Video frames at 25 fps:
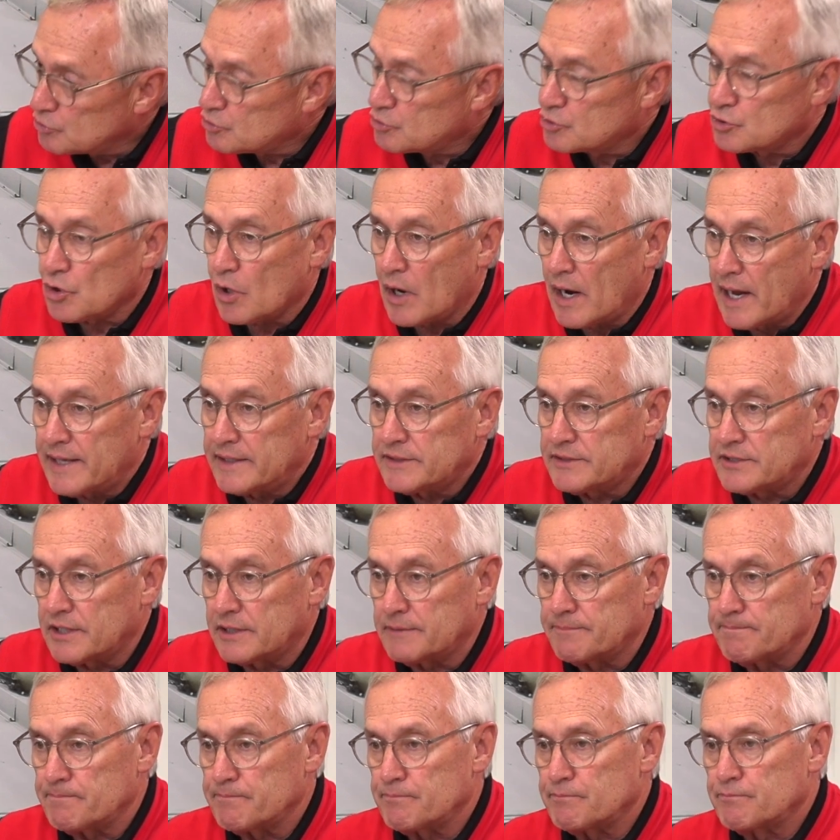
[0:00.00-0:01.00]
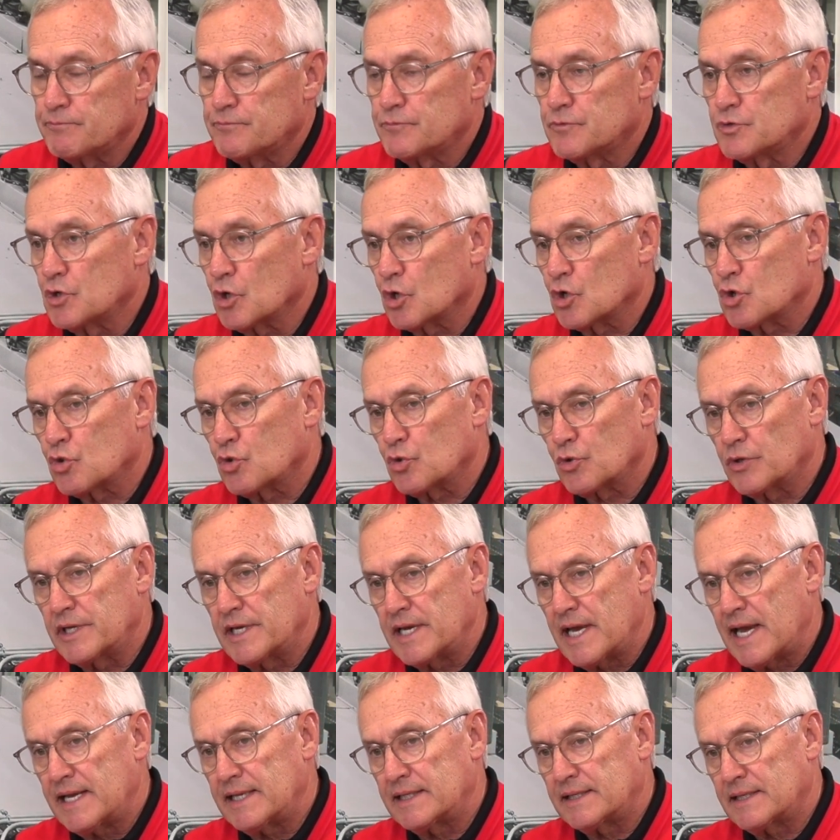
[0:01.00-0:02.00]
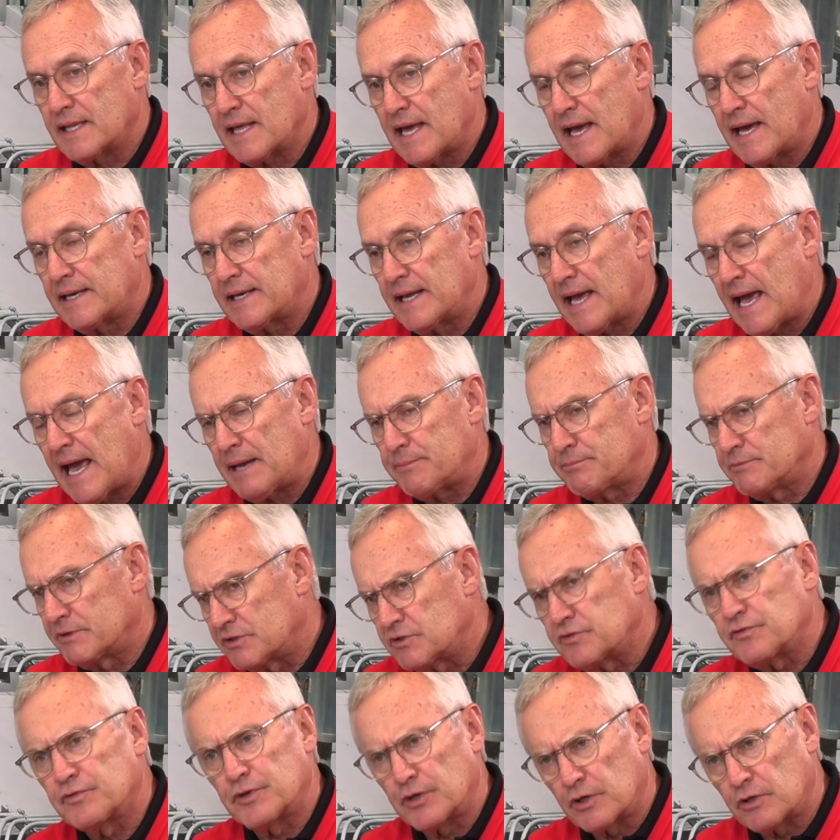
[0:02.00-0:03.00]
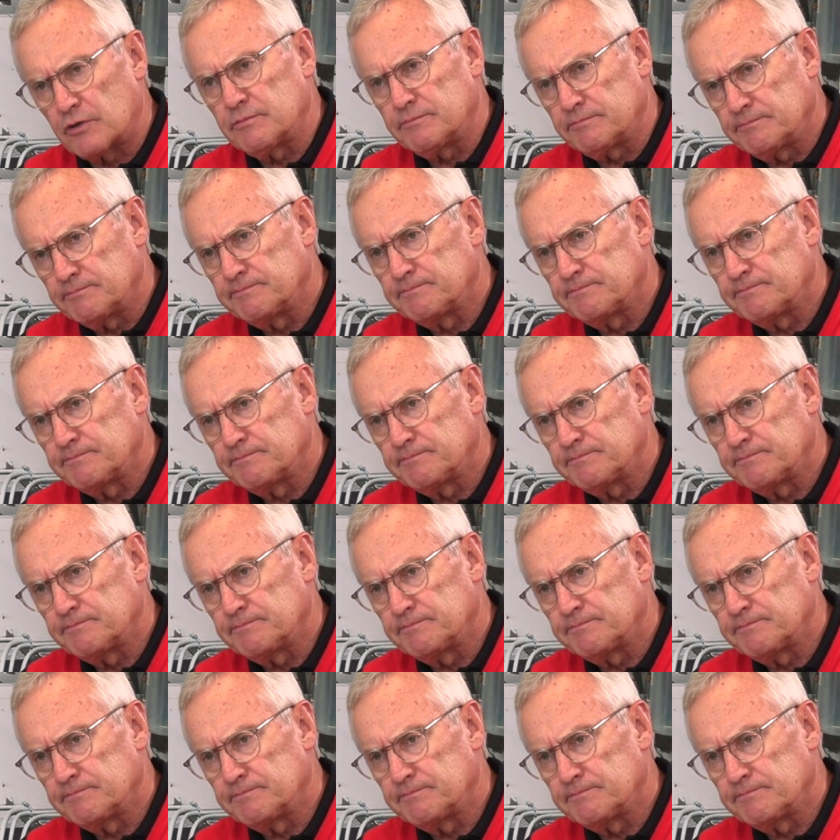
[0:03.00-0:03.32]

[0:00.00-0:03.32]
trying to create that atmosphere,